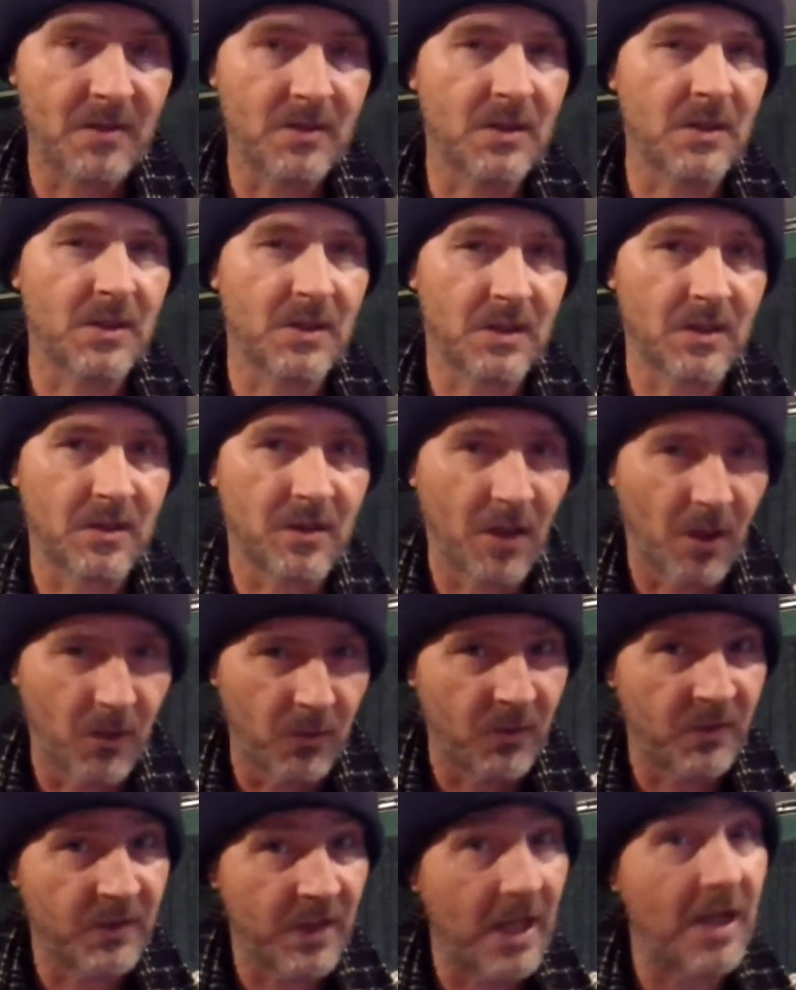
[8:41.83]
just to go
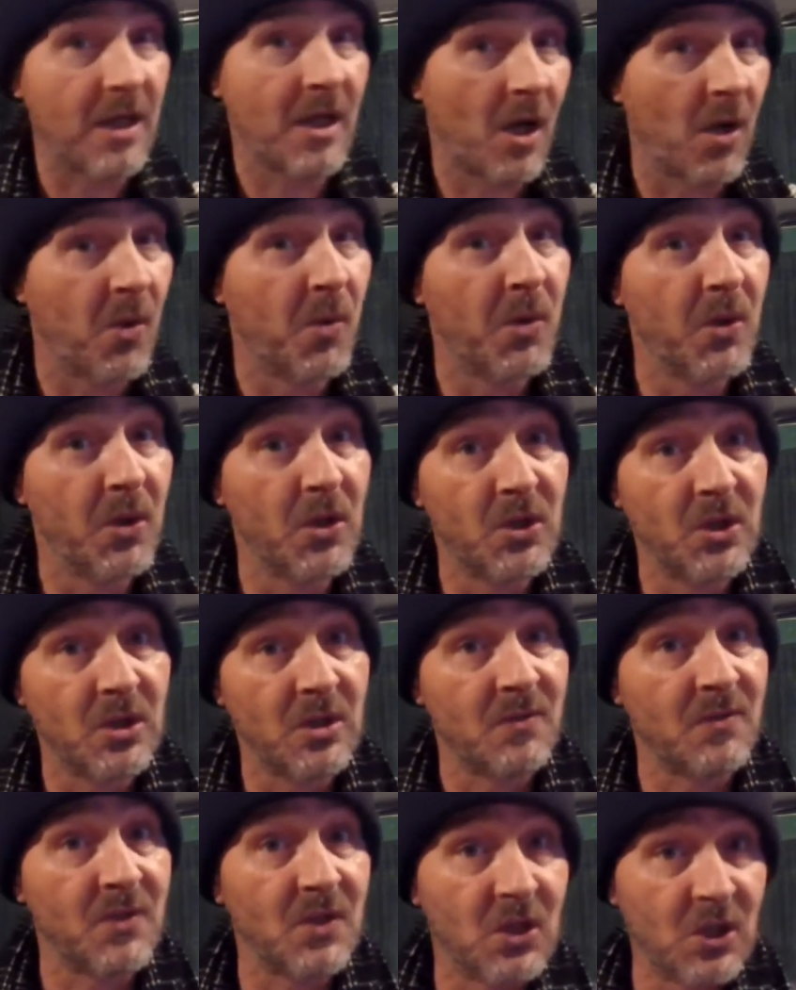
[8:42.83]
with that coercion
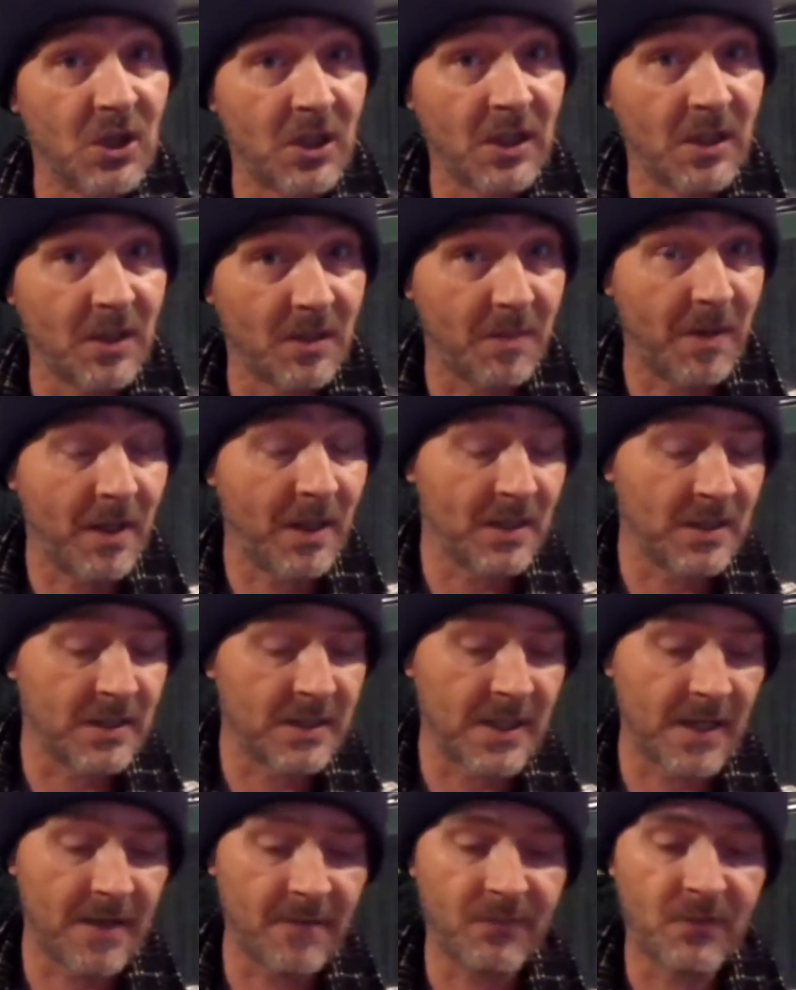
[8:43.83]
of the chick at
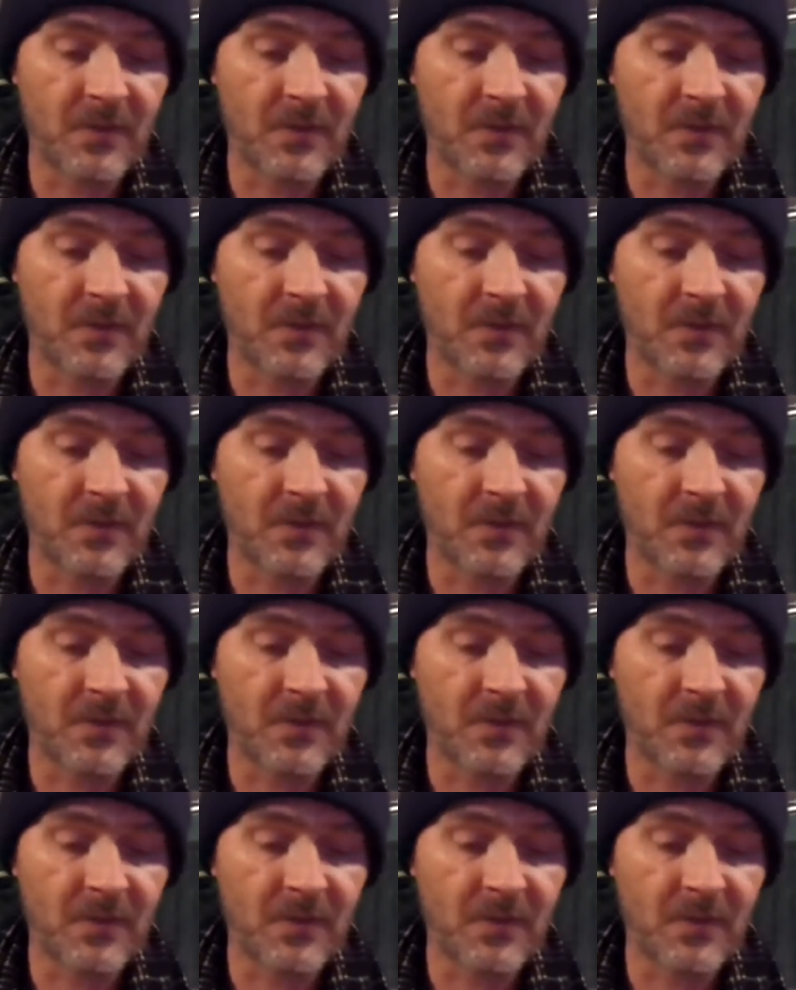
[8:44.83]
PaknSave.